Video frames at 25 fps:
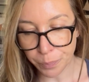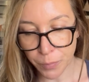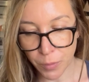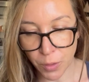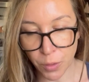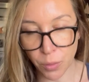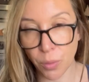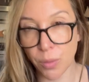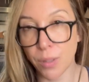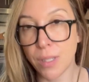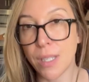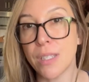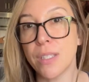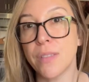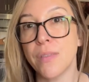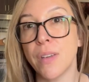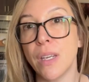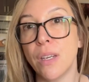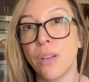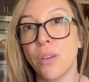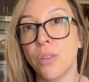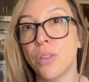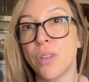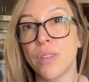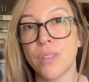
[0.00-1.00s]
so this
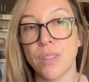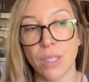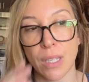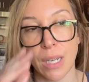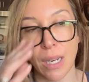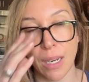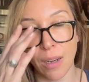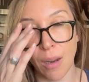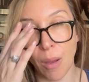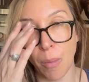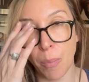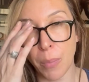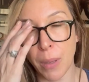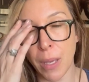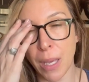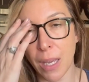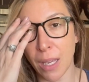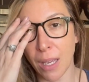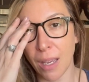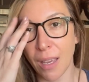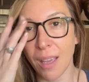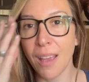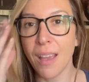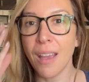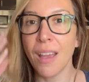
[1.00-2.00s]
video doesn't end up
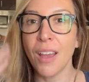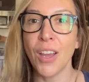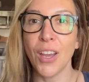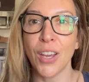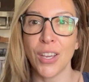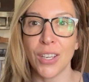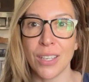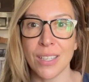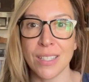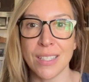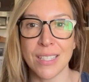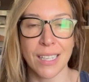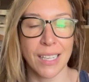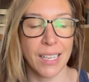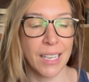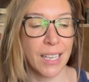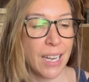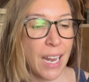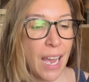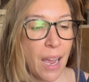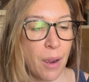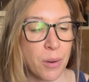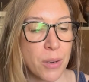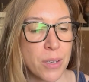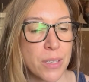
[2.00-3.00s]
being a gazillion
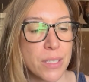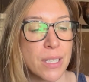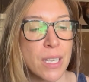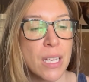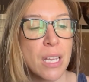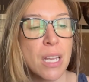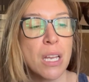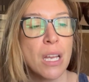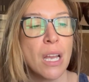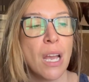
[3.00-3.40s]
hours.